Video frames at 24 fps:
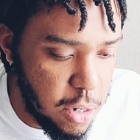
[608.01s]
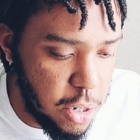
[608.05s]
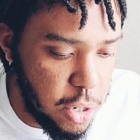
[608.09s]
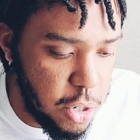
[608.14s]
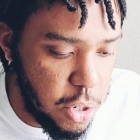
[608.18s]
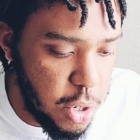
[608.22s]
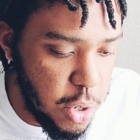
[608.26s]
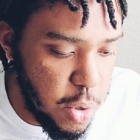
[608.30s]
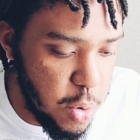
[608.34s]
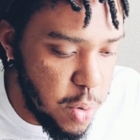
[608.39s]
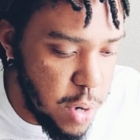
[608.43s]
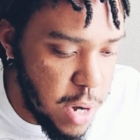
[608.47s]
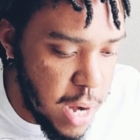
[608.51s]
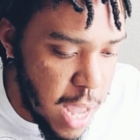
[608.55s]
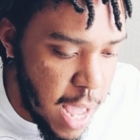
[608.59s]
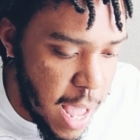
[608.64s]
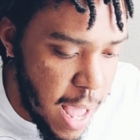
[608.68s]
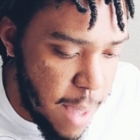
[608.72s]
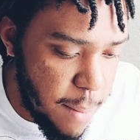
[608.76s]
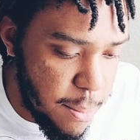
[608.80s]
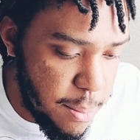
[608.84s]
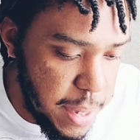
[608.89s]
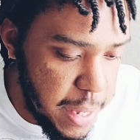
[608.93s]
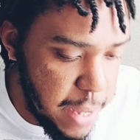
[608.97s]
Do
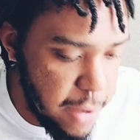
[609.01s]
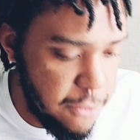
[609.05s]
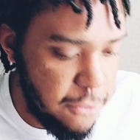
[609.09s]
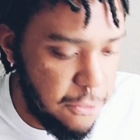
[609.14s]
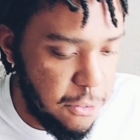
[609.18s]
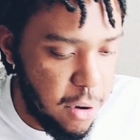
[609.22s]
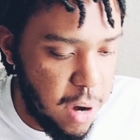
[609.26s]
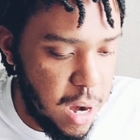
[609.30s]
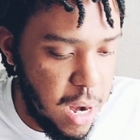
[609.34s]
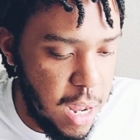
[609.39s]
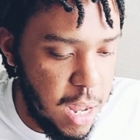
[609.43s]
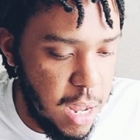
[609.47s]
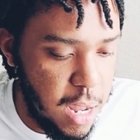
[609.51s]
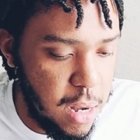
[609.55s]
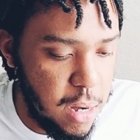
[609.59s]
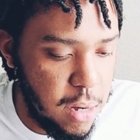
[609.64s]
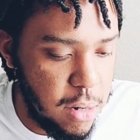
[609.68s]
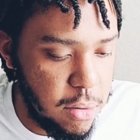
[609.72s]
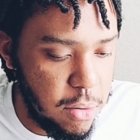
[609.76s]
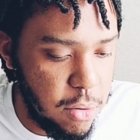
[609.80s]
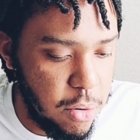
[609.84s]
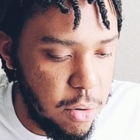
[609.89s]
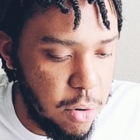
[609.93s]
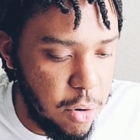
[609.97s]
not be afraid
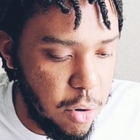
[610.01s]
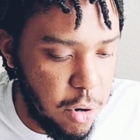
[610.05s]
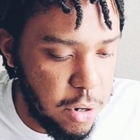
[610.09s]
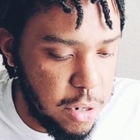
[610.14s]
or